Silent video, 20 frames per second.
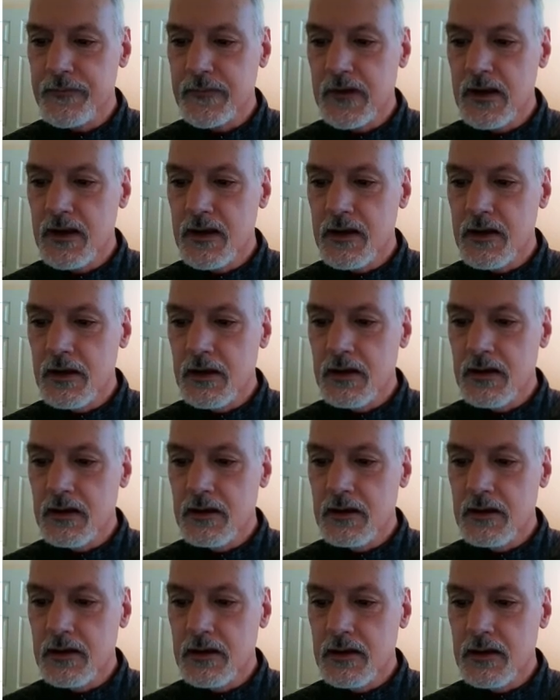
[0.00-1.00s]

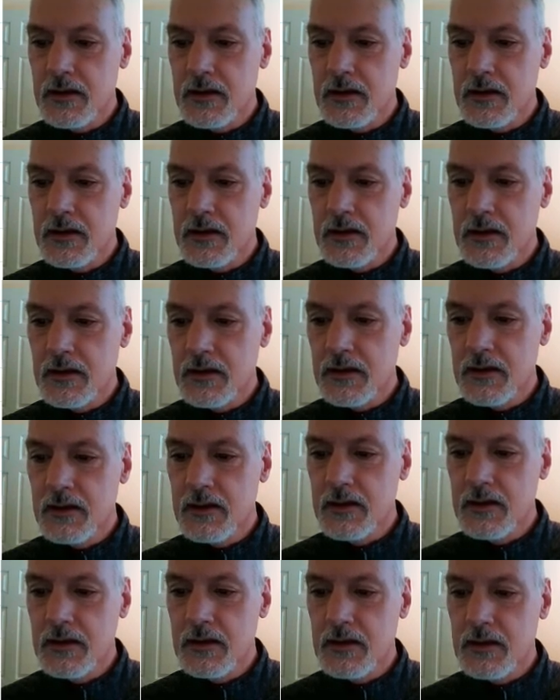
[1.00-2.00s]

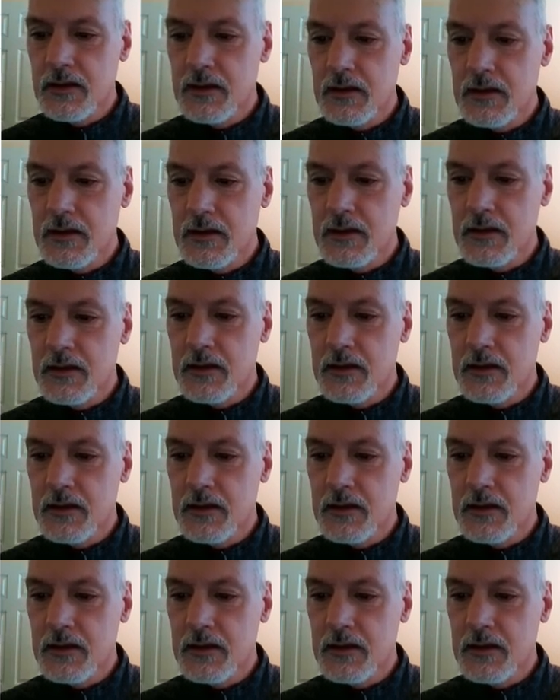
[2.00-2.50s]
(silence)